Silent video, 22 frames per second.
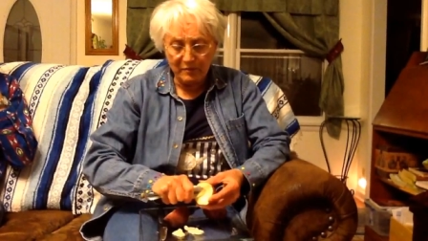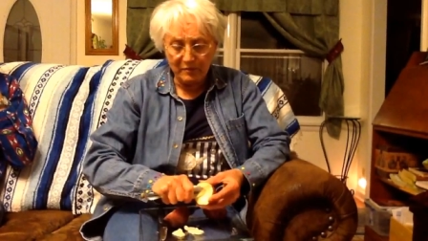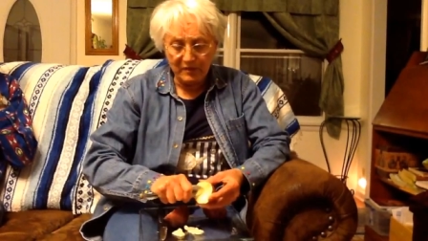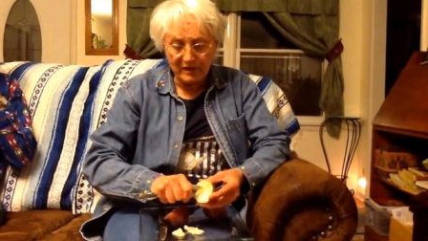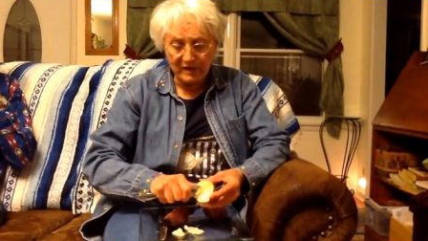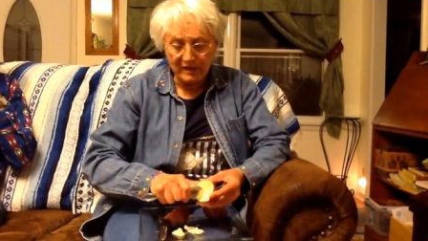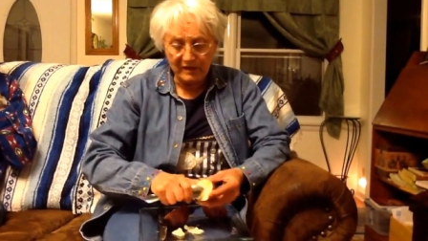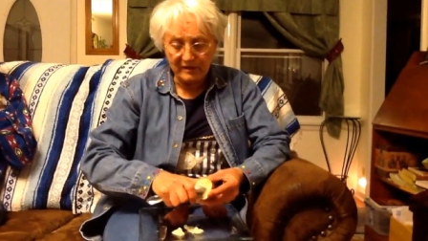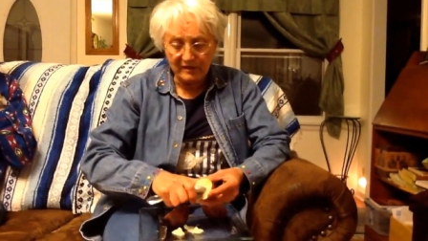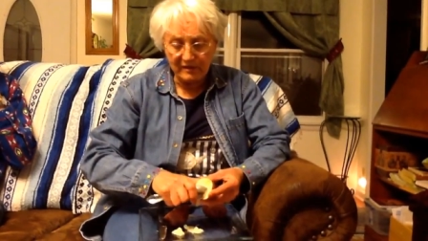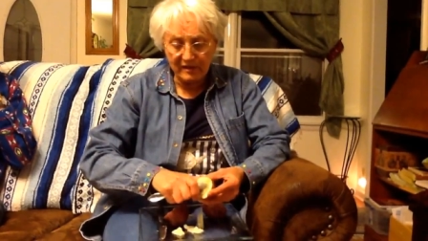
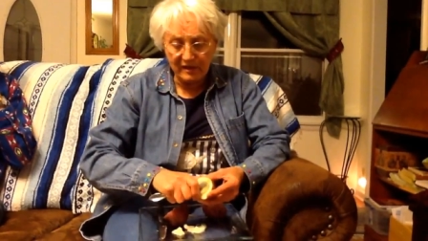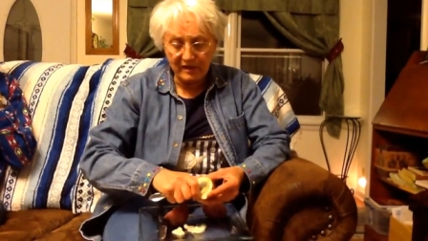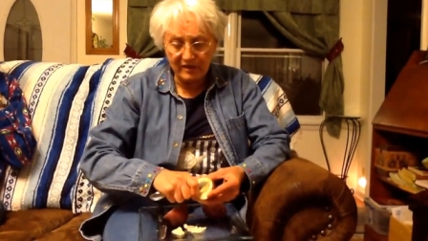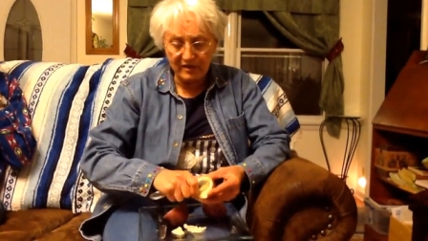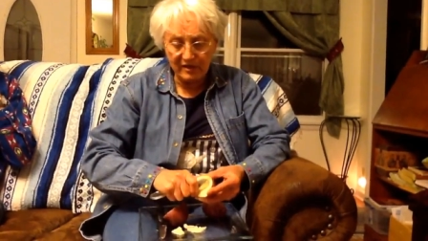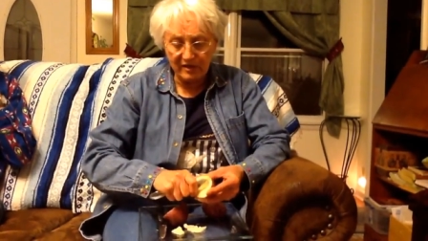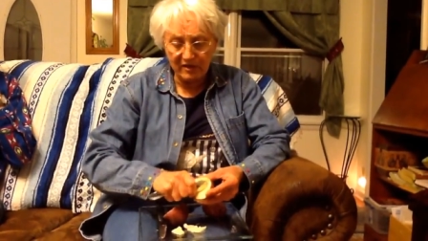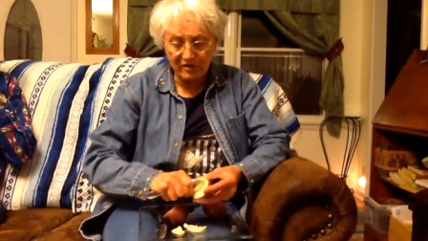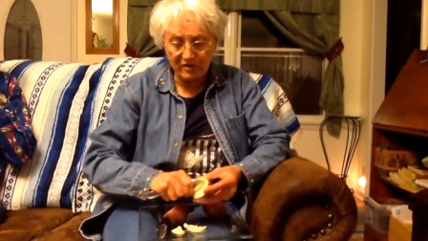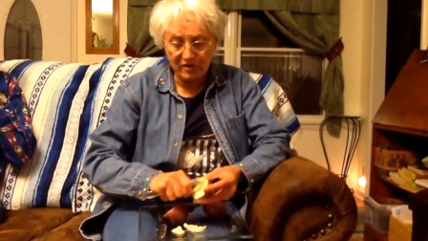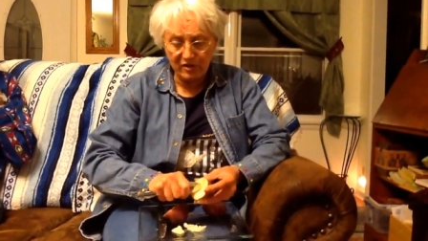this
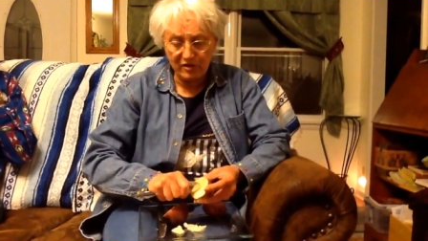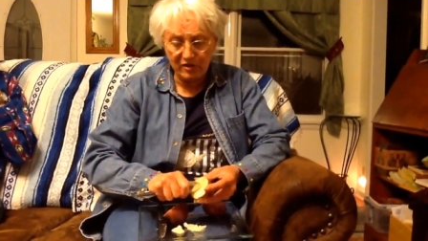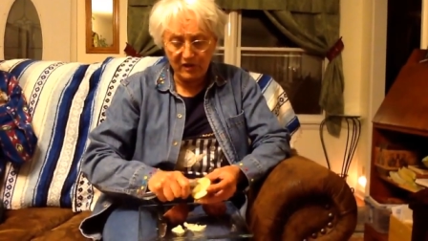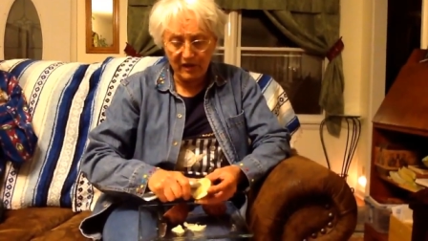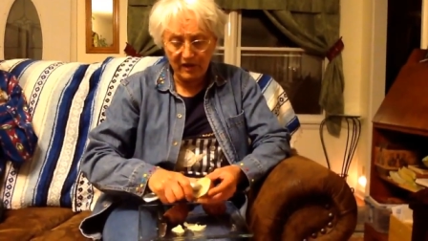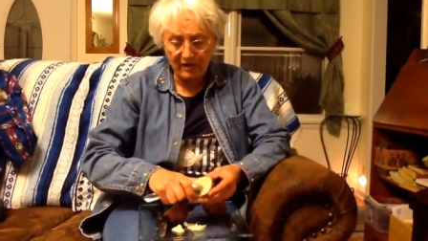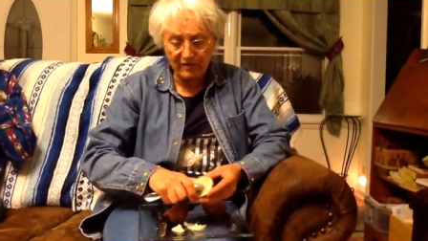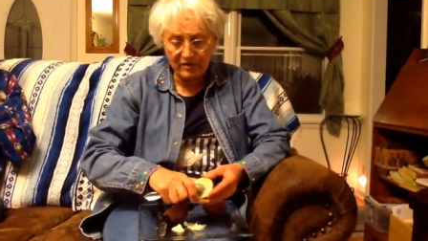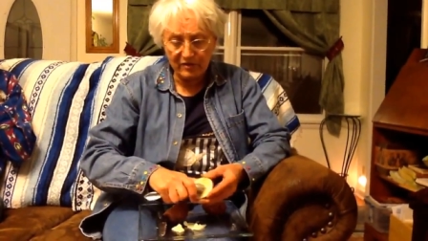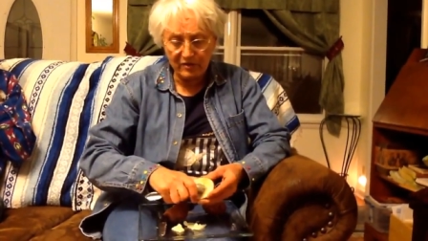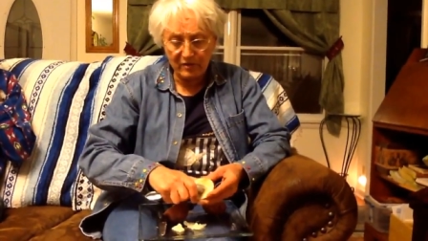until you
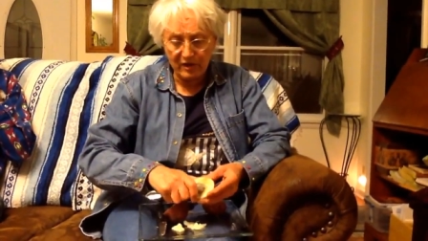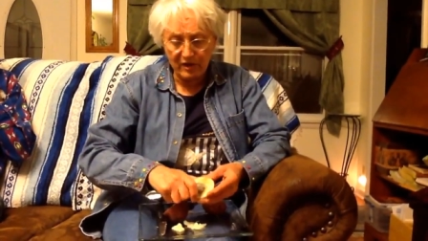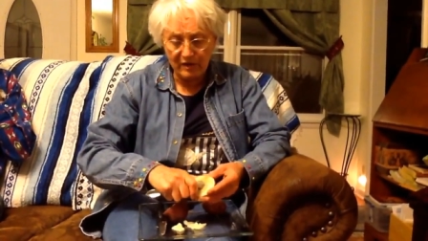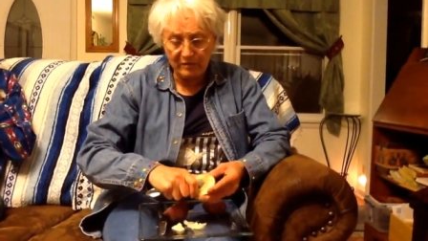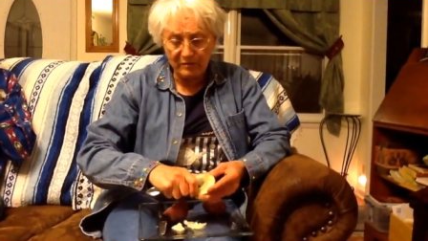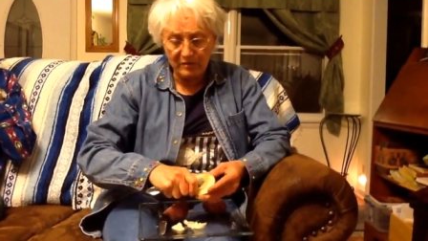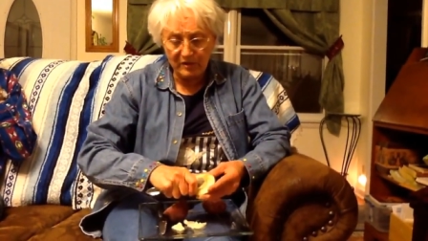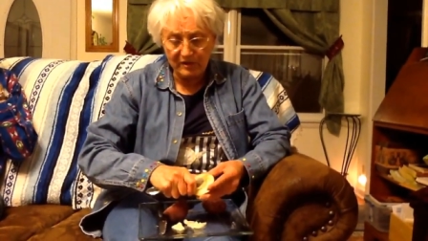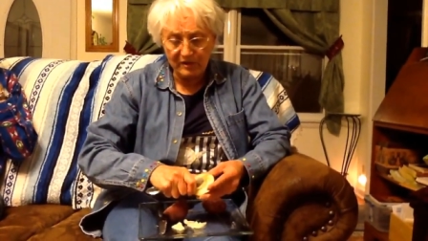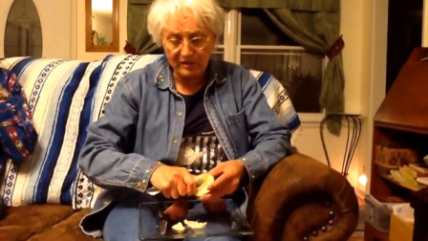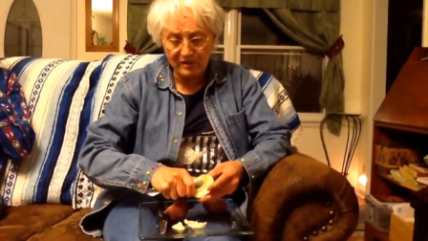have scraped
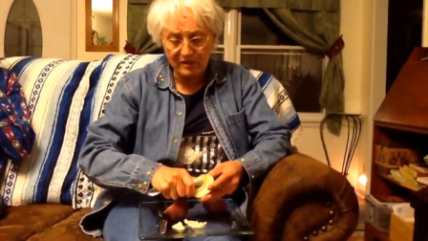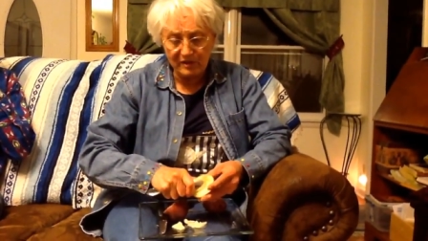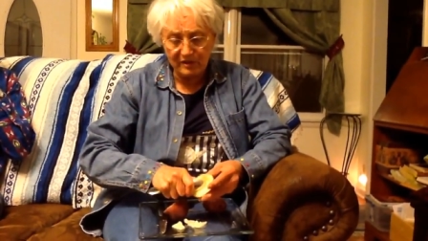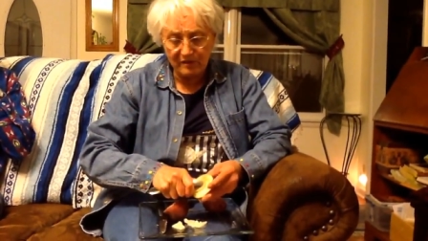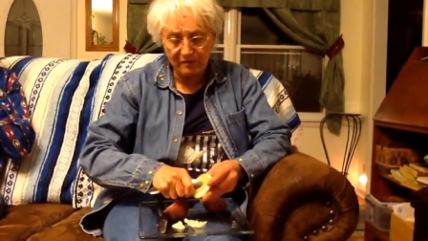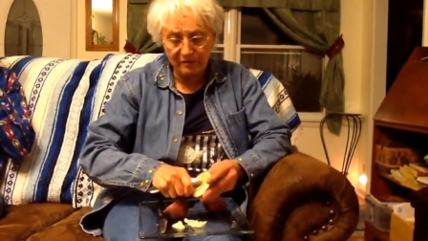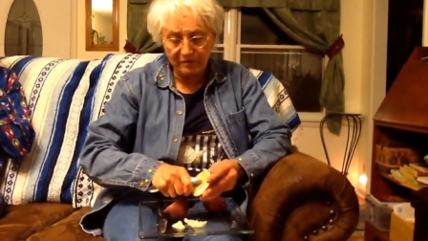just